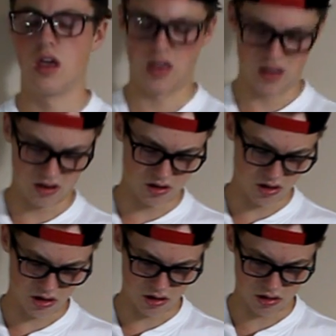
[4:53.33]
And
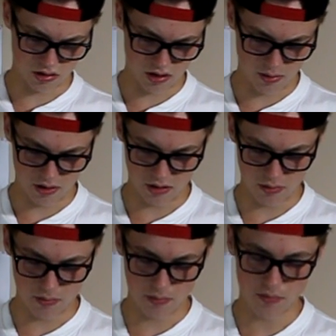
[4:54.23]
I
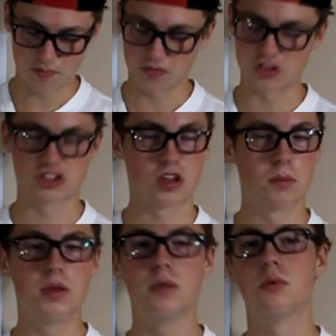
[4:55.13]
mean, for some
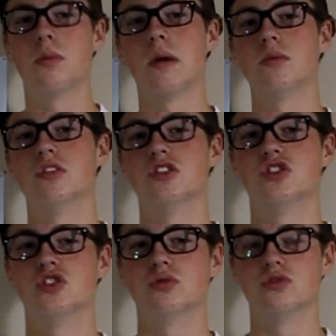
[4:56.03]
people, maybe this
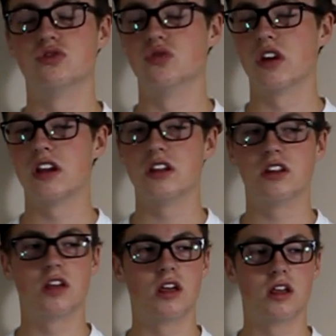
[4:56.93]
shoe is great,
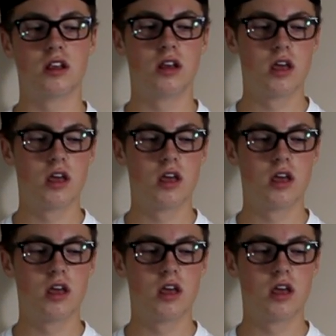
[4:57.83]
and